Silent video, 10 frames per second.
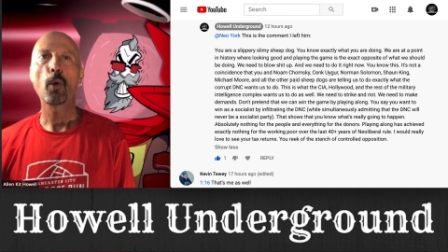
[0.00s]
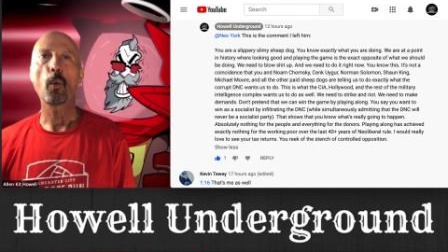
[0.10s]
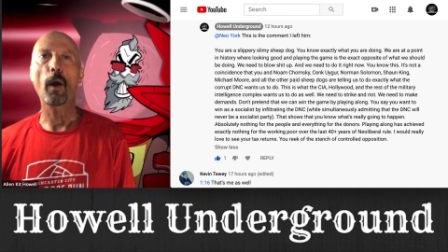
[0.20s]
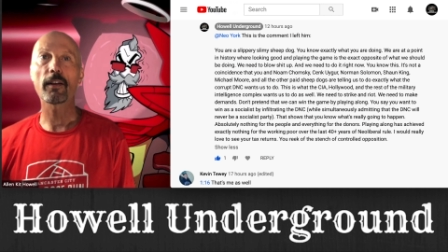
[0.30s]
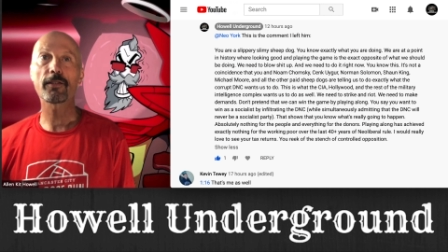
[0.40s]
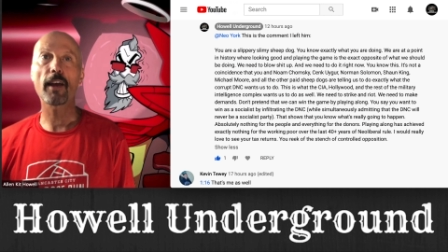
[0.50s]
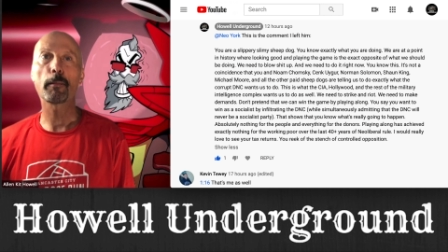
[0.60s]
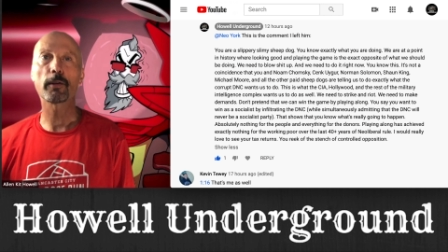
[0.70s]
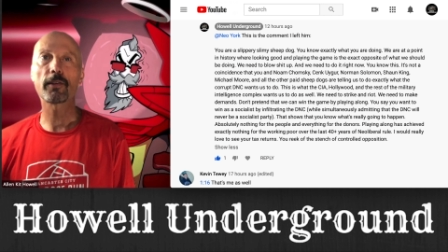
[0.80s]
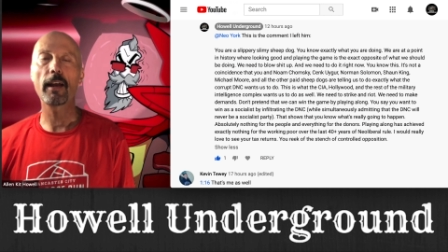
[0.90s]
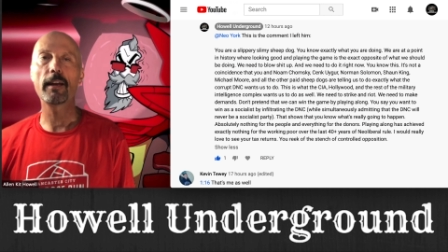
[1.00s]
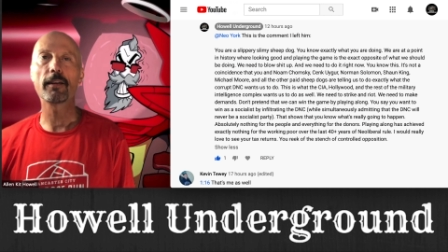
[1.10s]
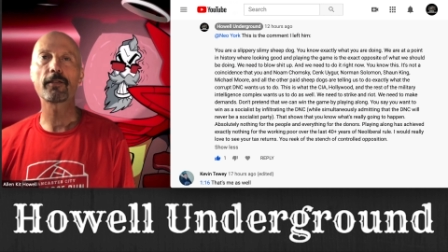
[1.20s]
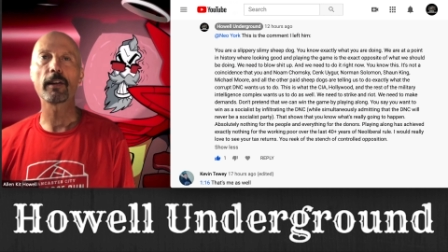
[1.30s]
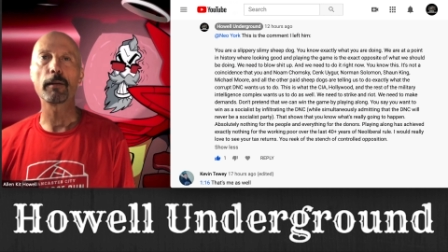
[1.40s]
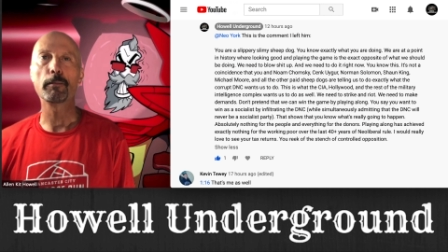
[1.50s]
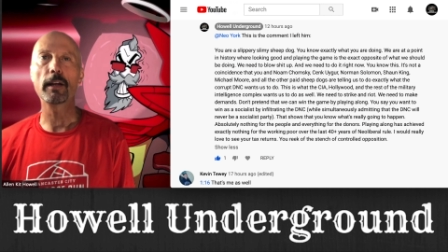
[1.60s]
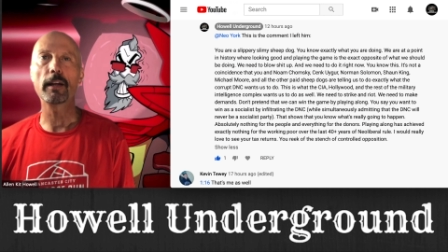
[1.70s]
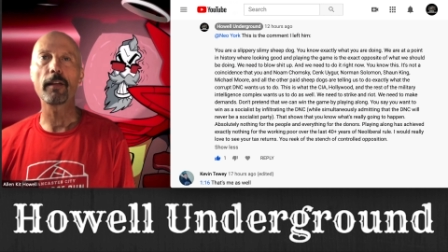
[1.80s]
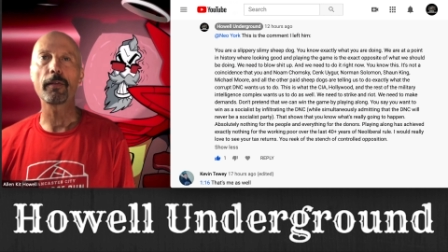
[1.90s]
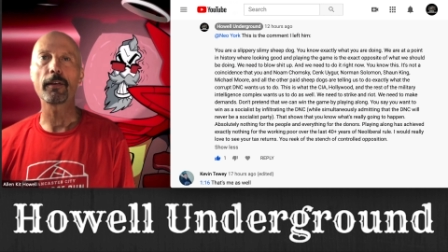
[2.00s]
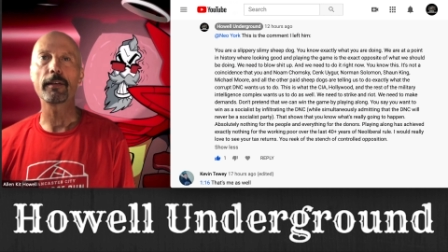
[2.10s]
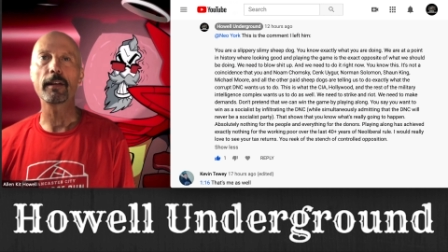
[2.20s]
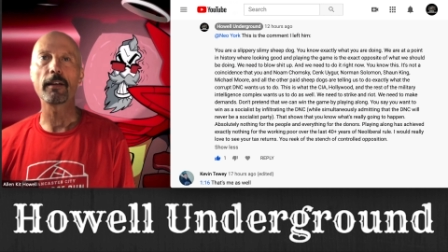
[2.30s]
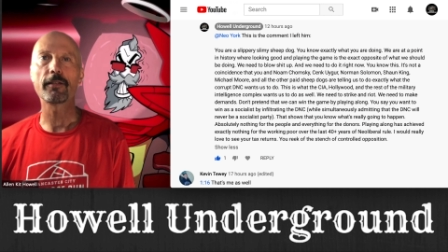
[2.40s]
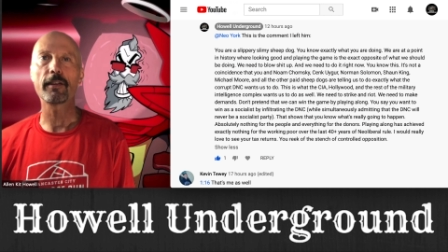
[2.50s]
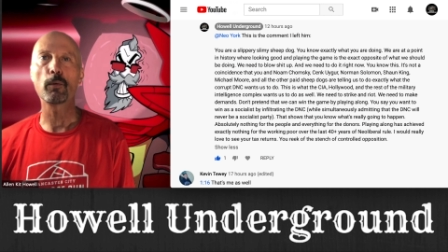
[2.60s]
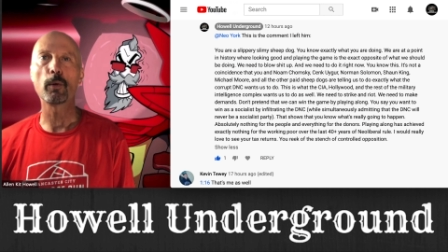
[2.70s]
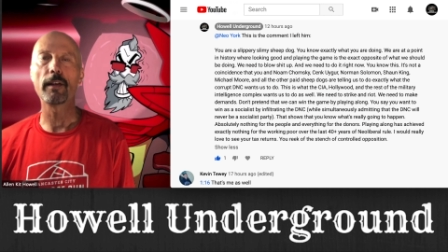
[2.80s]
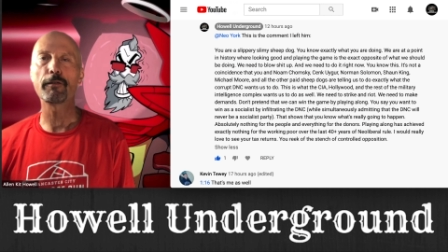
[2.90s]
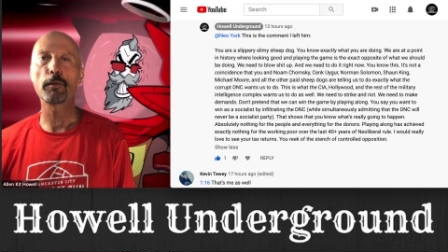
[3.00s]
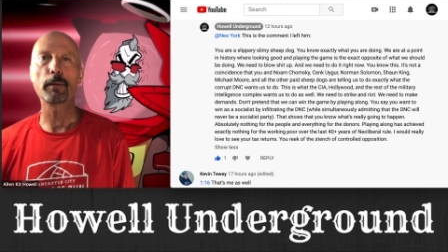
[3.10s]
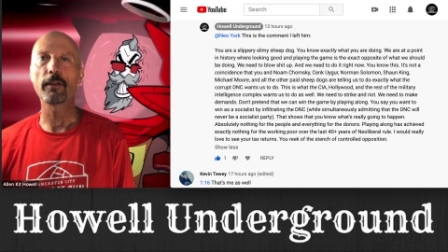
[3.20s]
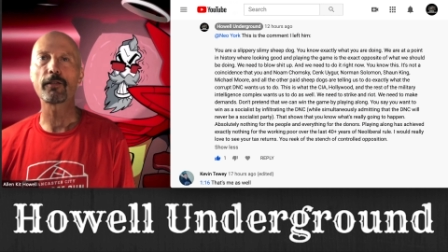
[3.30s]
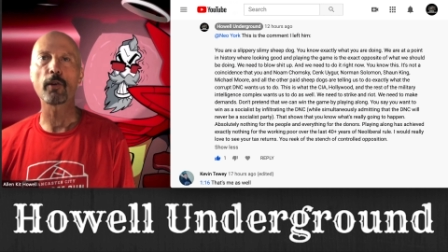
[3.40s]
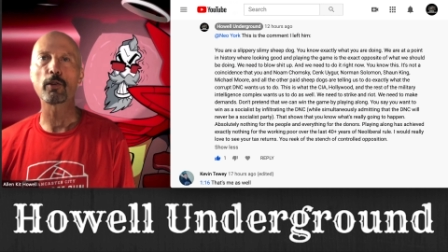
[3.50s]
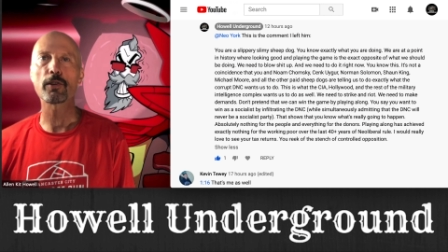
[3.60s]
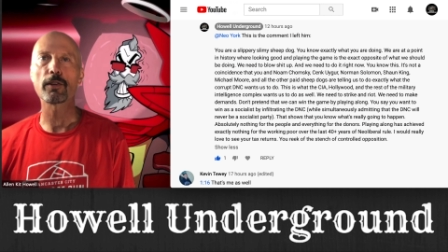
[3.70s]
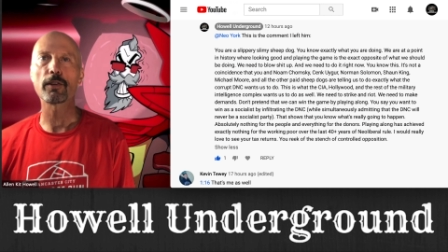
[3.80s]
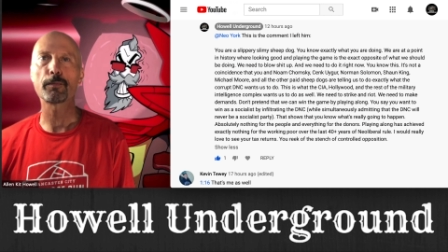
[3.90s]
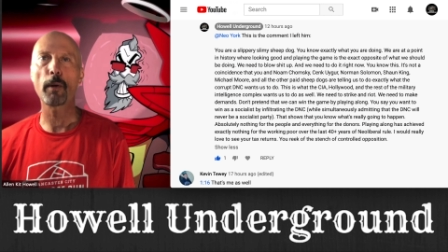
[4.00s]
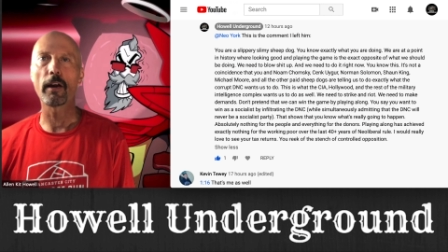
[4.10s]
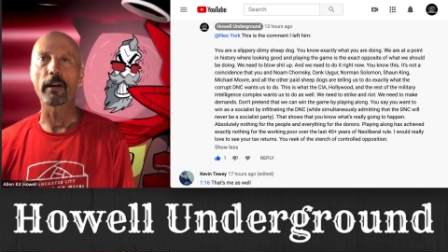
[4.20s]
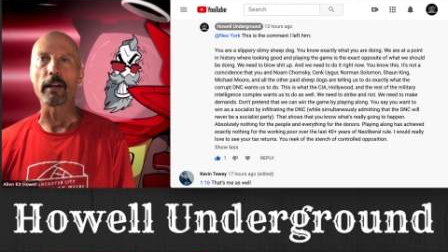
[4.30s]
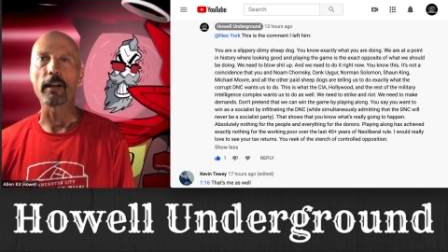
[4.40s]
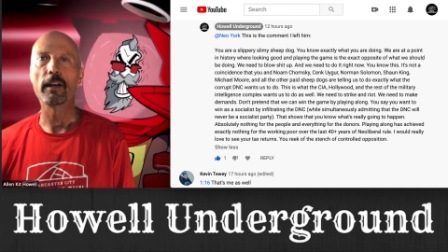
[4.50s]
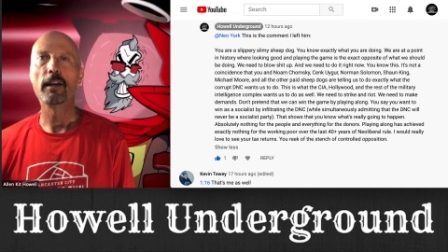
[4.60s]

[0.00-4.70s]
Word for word: while simultaneously admitting that the DNC will never be a socialist party.